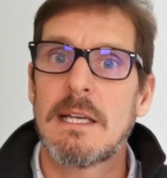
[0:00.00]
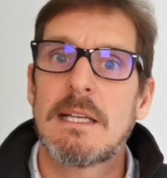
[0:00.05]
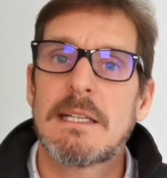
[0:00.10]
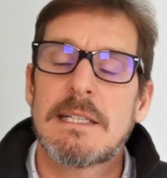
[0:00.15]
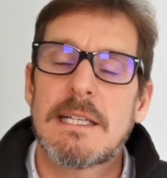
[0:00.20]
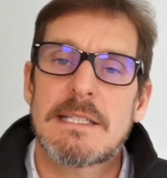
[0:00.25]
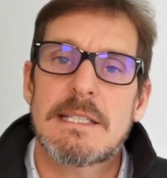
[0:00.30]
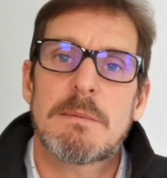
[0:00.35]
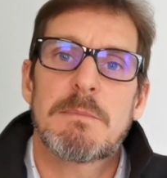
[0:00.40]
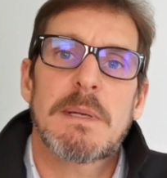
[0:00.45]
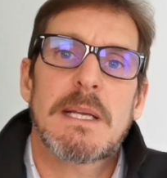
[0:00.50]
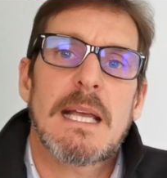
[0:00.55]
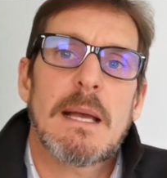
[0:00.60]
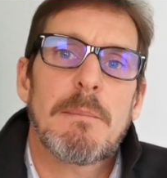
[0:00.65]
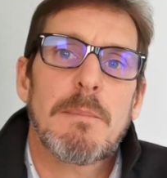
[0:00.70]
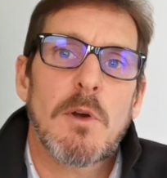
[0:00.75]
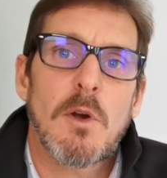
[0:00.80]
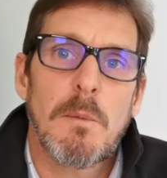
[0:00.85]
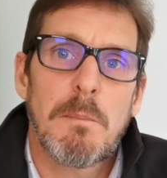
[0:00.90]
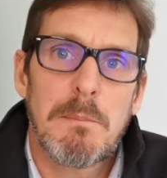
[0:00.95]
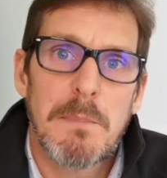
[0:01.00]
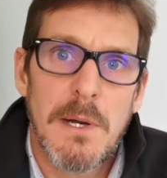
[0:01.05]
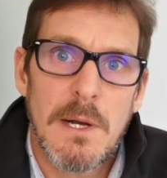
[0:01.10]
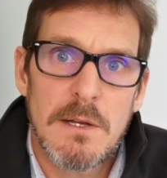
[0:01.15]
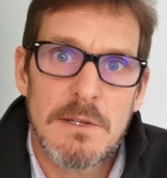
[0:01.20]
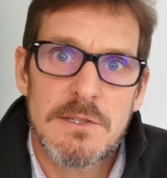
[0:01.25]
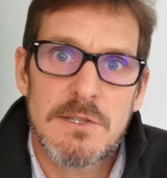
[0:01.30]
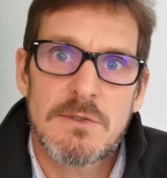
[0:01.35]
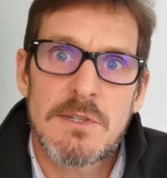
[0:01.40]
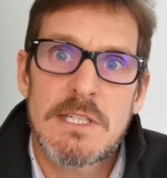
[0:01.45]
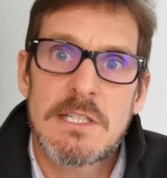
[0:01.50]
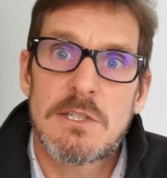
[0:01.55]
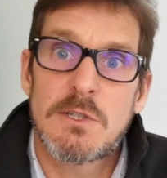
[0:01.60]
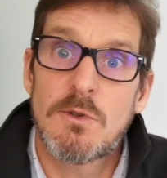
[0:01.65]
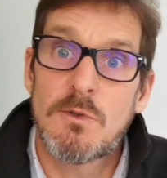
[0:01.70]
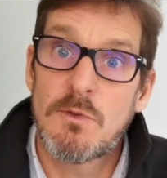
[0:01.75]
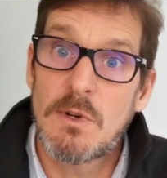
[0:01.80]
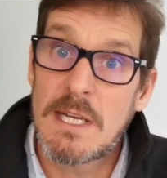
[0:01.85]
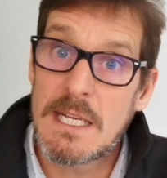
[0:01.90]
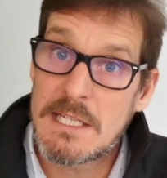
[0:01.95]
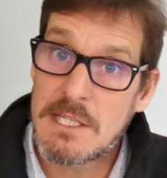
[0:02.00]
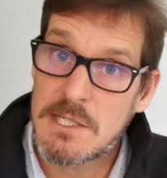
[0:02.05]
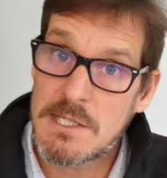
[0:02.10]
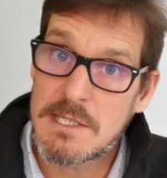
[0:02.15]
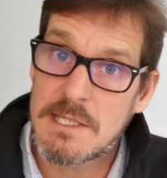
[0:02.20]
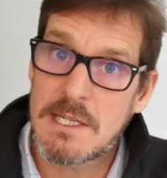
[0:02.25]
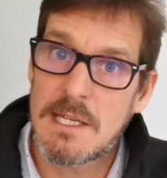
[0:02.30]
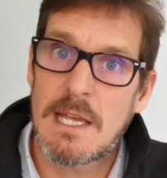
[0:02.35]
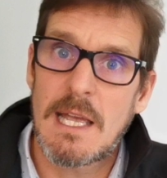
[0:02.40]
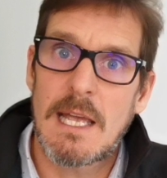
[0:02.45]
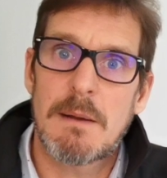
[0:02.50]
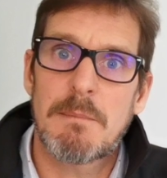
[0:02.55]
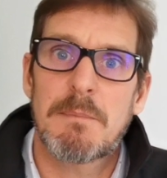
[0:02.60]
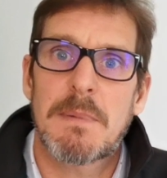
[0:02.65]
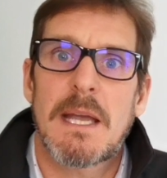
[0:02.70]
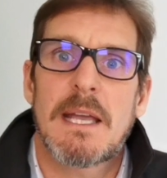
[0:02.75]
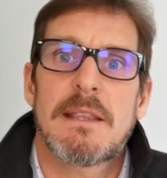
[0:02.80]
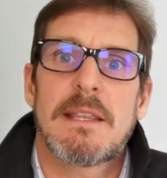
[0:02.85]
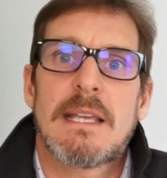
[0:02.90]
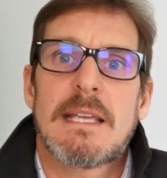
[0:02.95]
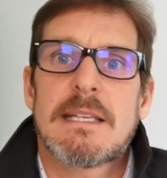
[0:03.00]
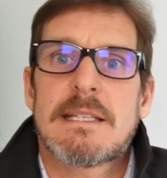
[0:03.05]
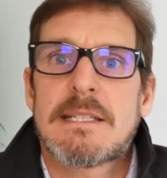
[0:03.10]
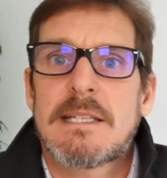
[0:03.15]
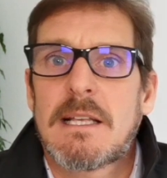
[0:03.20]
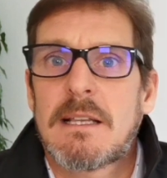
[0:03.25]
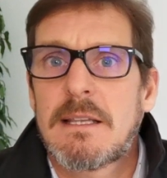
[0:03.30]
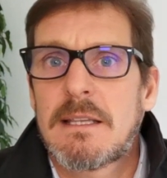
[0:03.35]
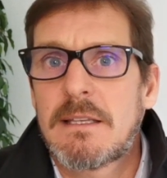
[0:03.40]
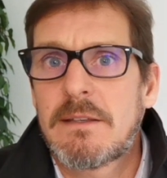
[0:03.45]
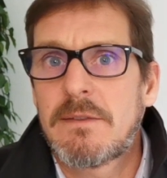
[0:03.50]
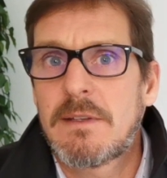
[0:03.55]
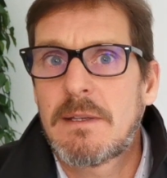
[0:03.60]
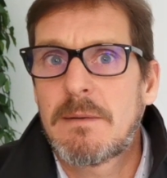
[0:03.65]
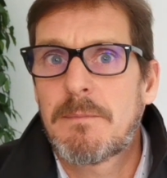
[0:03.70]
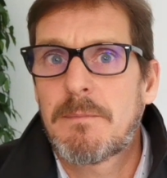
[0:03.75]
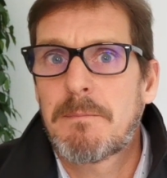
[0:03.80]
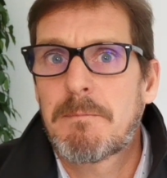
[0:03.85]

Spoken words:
does it become compulsory to register and pay the SDL levy.